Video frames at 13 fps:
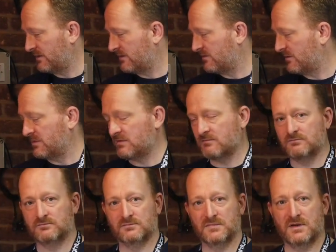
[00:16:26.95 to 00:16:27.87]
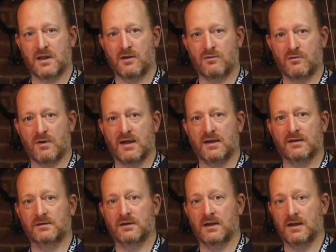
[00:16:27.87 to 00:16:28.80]
There's
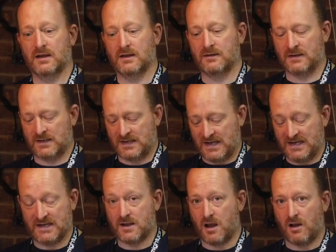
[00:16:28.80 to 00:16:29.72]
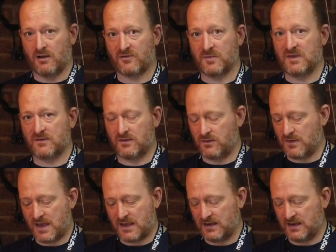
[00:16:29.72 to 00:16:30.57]
no he didn't ask me to do that.